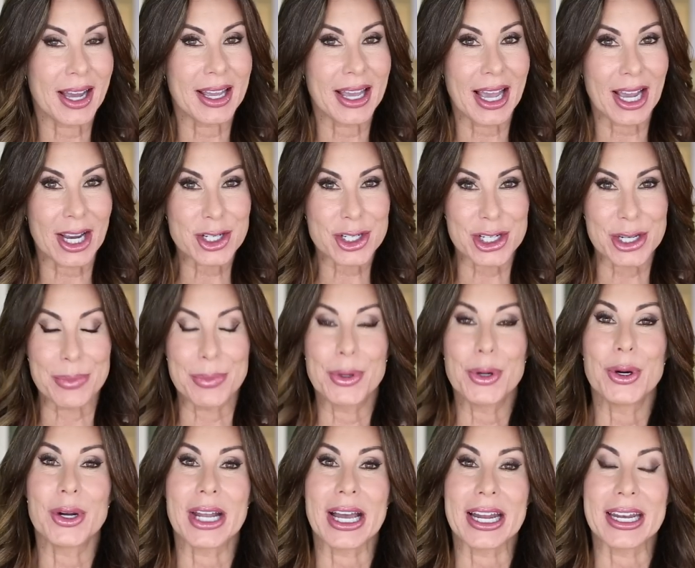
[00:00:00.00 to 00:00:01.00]
I actually
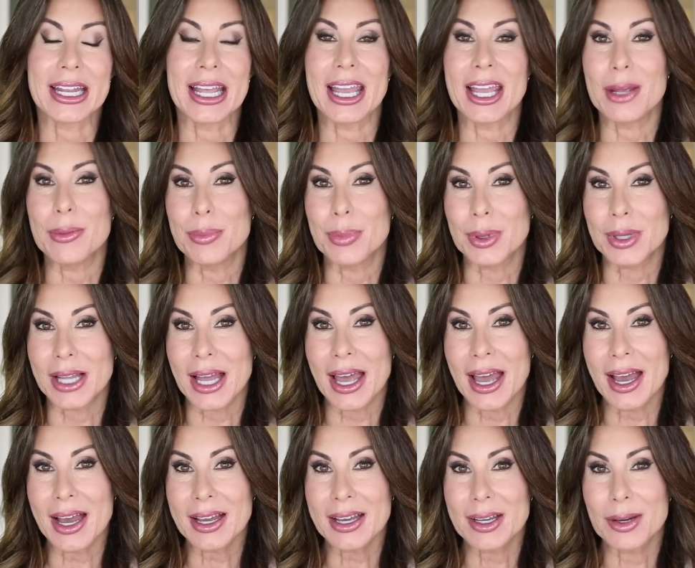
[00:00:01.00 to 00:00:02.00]
put on a
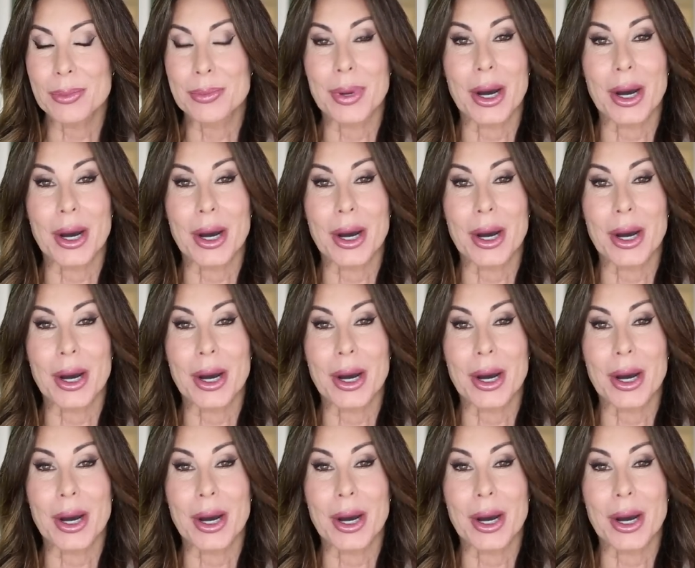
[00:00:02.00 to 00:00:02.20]
black